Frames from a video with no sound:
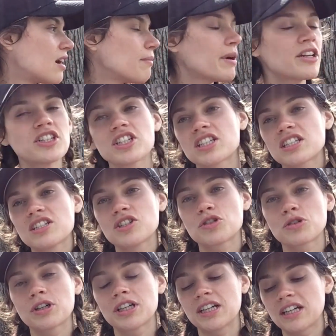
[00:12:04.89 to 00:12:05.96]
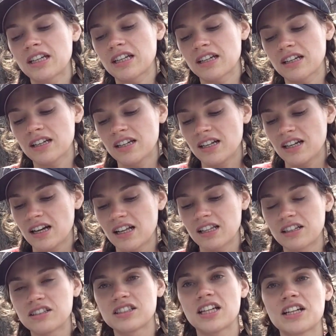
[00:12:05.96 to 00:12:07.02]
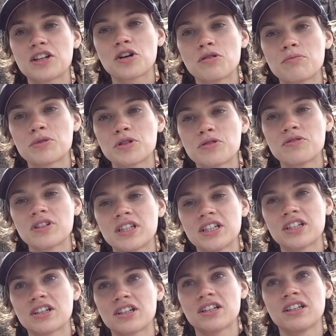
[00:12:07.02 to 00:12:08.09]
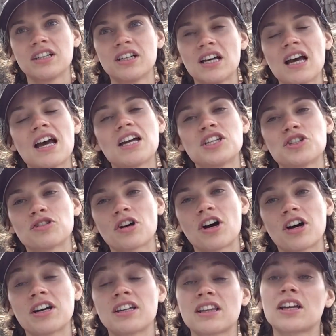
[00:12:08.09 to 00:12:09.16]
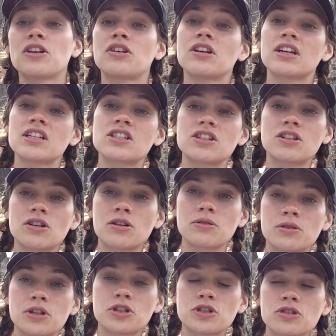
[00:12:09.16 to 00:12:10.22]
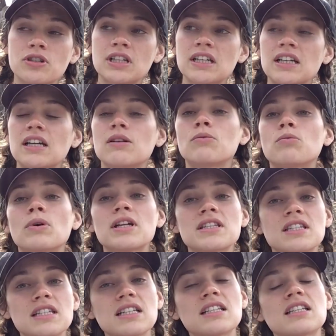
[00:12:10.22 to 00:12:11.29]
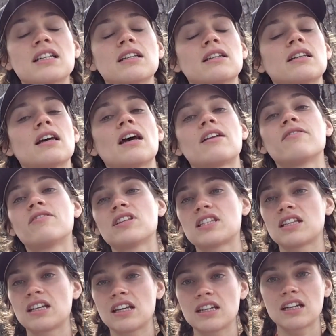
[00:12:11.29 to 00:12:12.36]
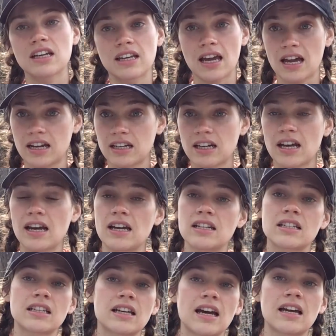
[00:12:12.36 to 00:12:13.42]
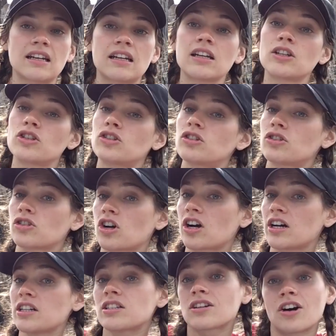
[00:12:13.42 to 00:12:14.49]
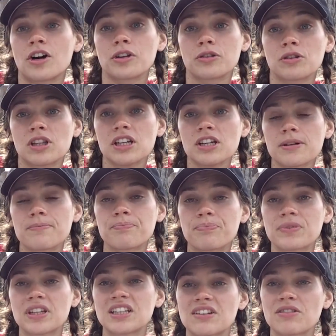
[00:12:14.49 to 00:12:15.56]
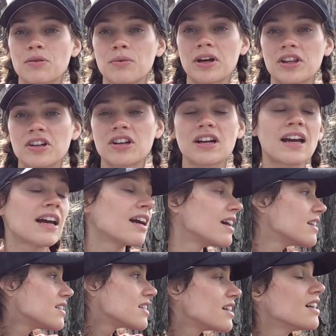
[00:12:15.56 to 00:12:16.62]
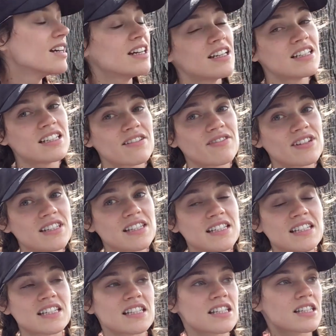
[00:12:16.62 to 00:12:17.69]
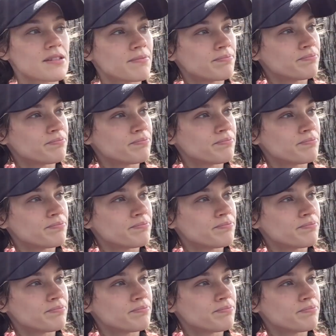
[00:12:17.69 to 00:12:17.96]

and just enjoy getting a little take-home souvenir and drawing that you can get to know your tree in one season and visit it again and again and draw it all through the year in different weather and different seasons.